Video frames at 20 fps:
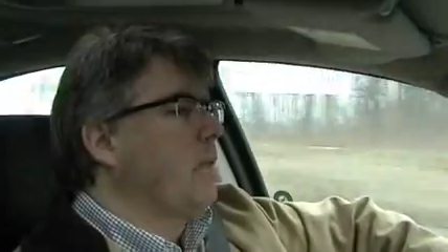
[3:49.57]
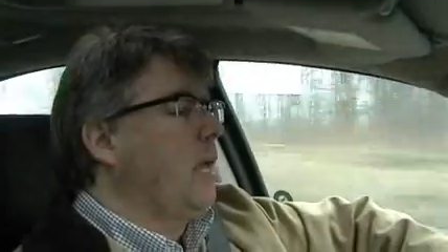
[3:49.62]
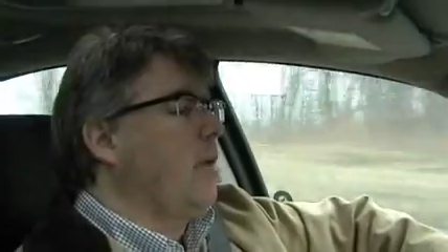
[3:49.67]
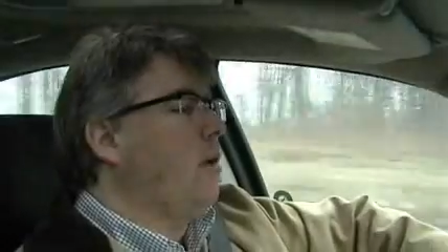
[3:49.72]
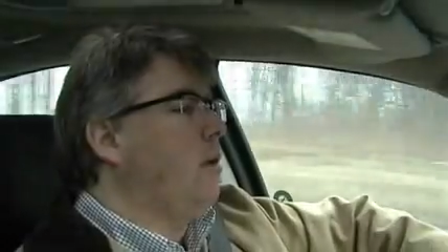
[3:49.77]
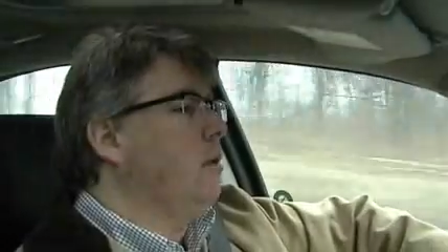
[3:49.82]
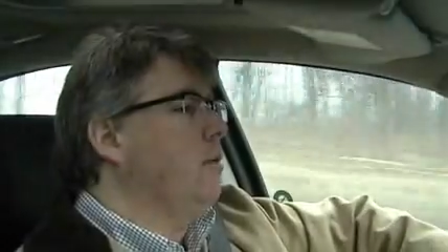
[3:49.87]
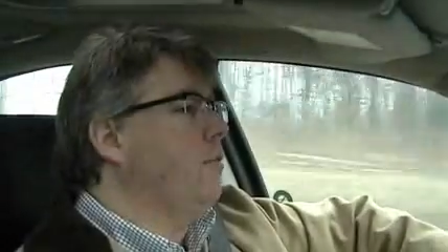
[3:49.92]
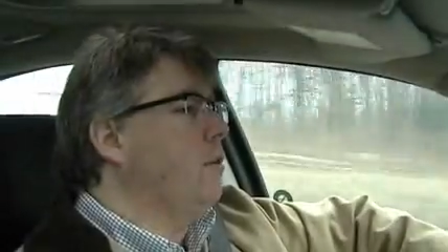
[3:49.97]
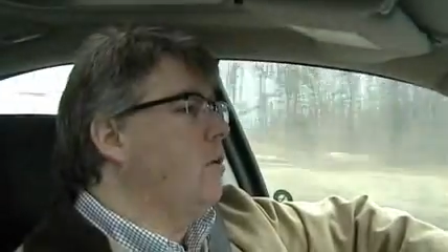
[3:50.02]

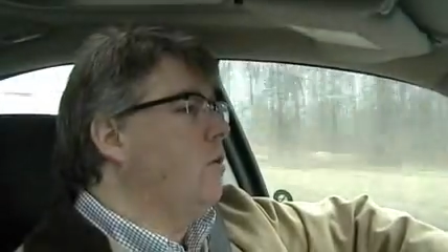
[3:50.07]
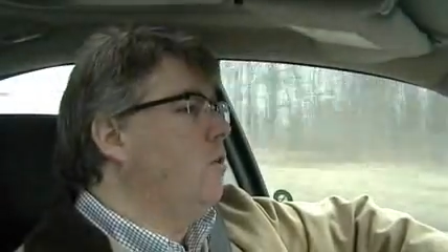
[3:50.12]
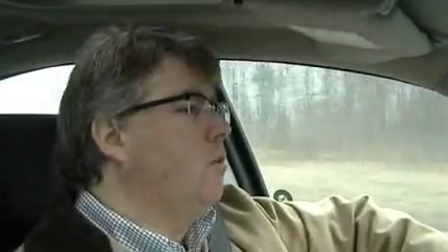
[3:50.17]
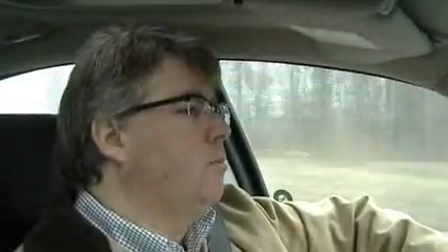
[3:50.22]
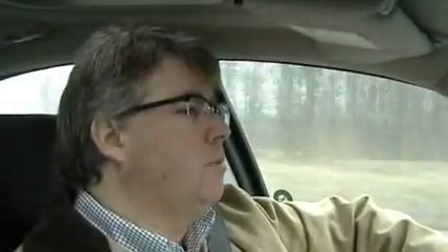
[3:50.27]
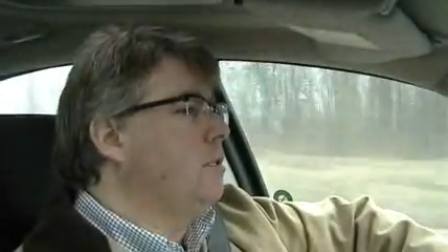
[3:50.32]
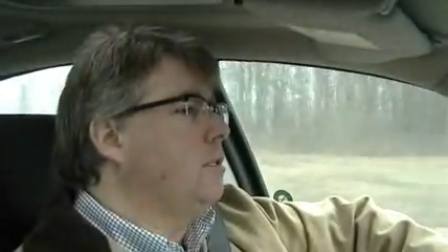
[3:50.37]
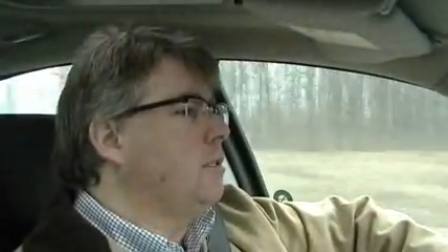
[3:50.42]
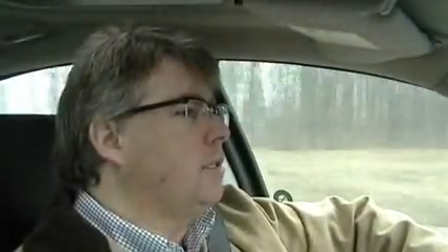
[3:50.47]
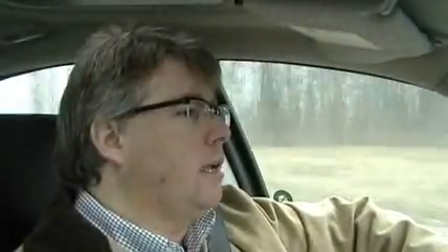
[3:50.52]
And all of the
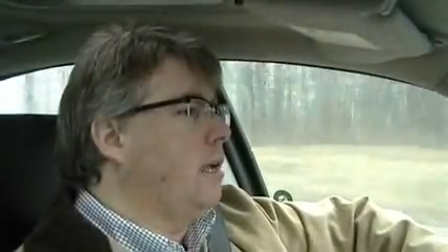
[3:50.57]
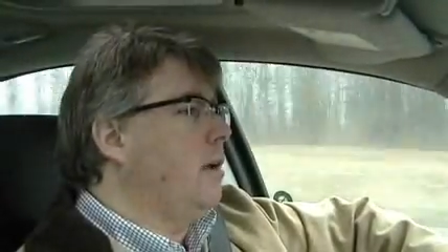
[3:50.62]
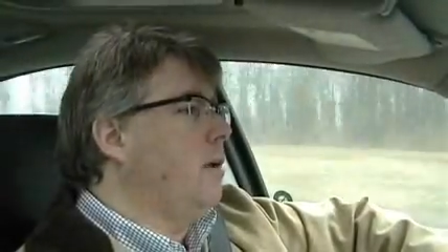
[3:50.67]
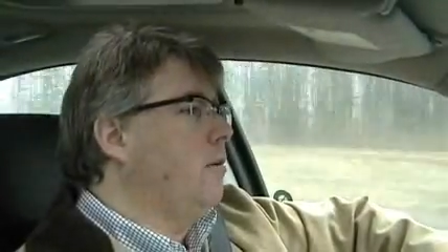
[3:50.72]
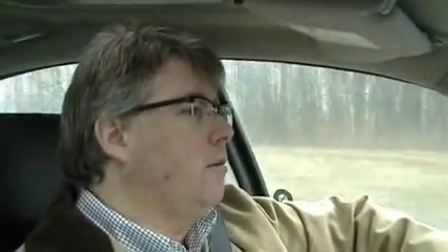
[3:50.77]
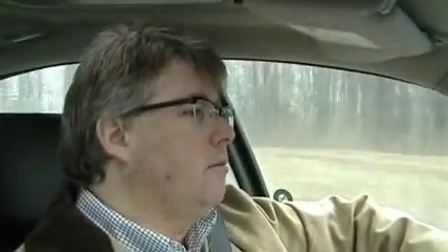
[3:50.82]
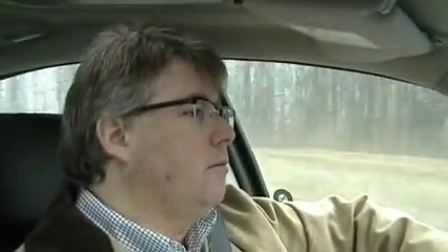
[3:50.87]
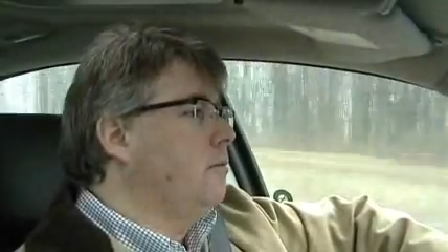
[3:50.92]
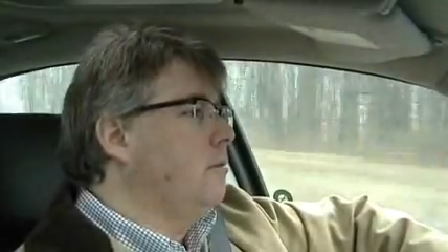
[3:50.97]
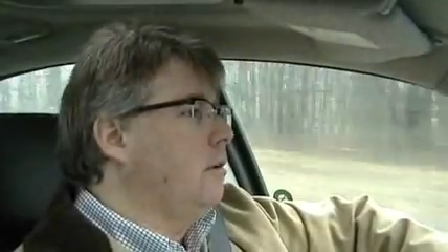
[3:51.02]
homes in
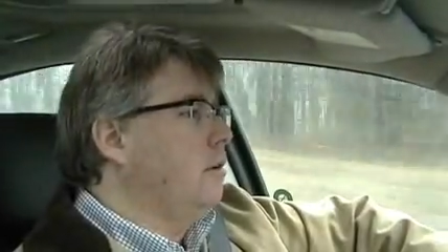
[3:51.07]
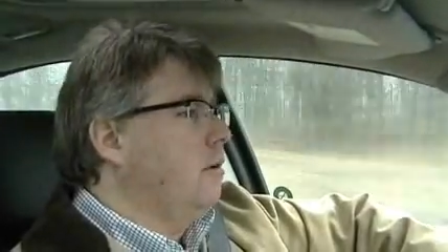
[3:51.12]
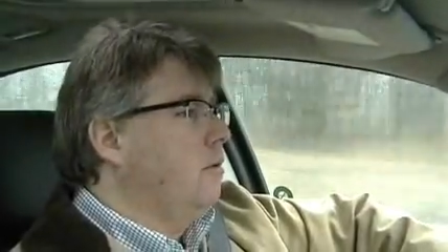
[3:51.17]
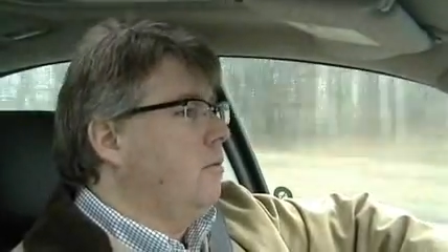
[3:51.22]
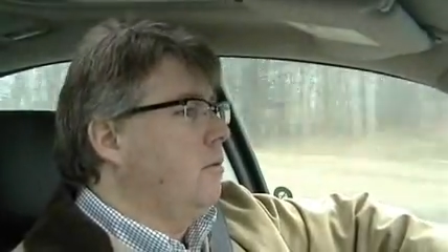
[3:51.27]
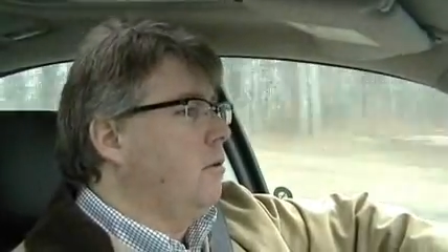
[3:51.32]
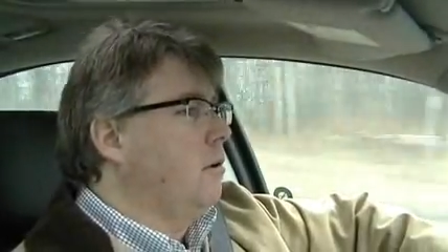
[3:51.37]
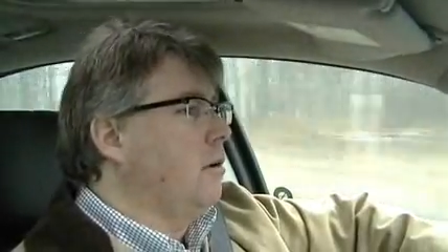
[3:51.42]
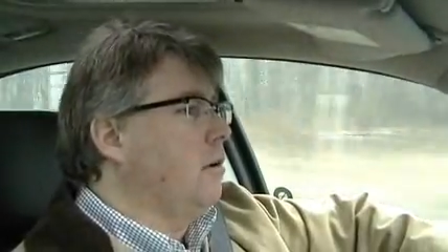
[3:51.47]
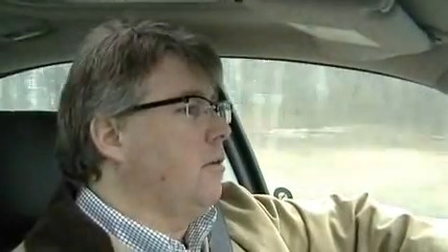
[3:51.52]

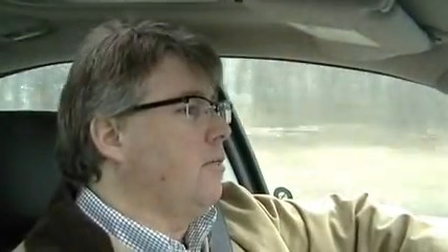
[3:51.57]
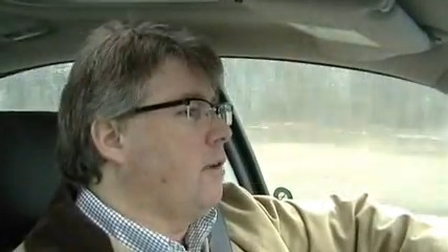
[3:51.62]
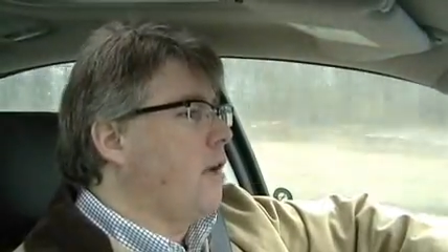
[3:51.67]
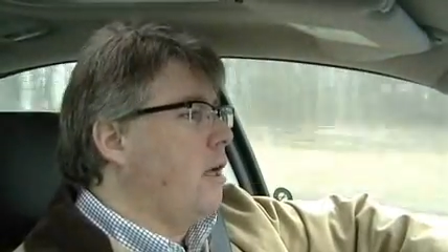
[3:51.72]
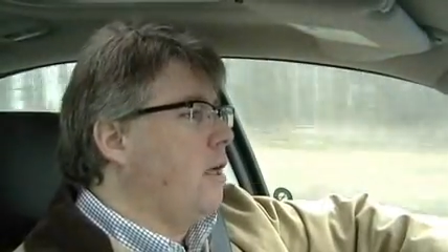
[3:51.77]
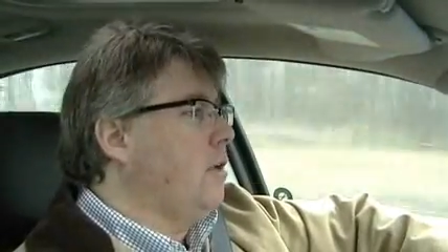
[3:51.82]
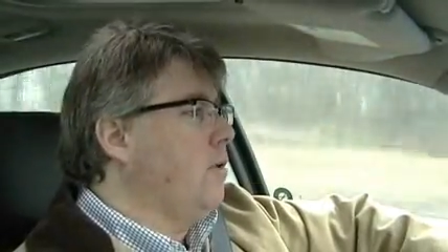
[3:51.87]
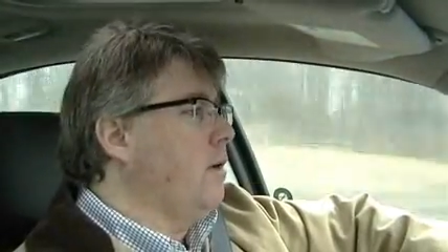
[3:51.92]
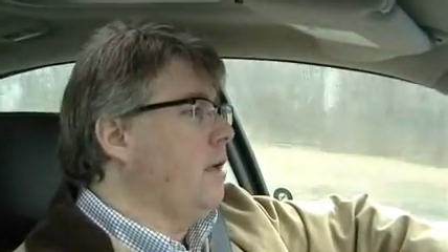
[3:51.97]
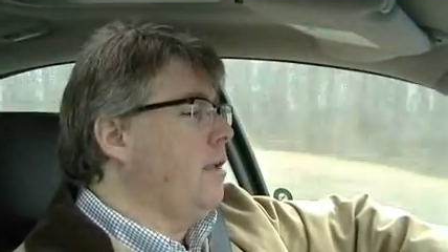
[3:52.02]
town were
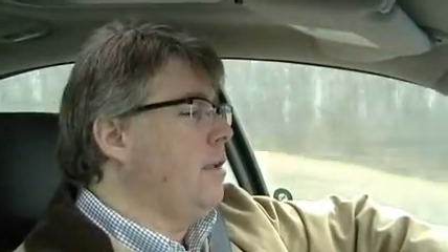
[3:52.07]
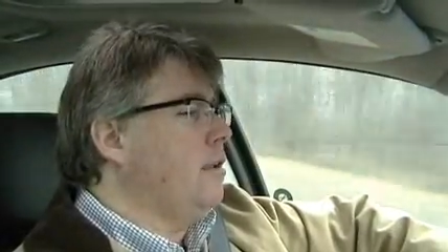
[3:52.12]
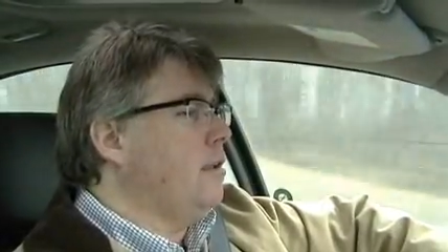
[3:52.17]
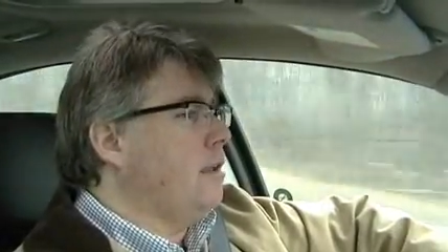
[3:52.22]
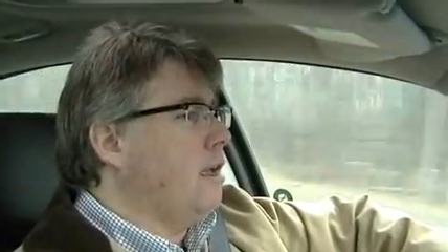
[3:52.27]
evaluated,